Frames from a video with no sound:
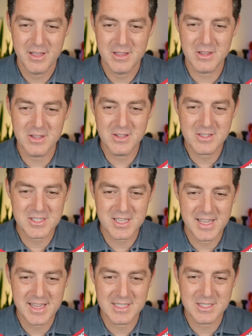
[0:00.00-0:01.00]
Looks
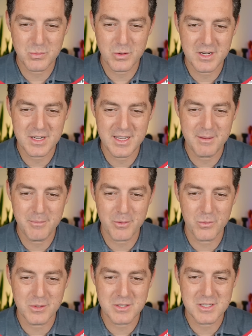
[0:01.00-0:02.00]
like it's working, but
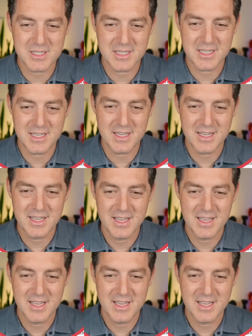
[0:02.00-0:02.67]
we'll see.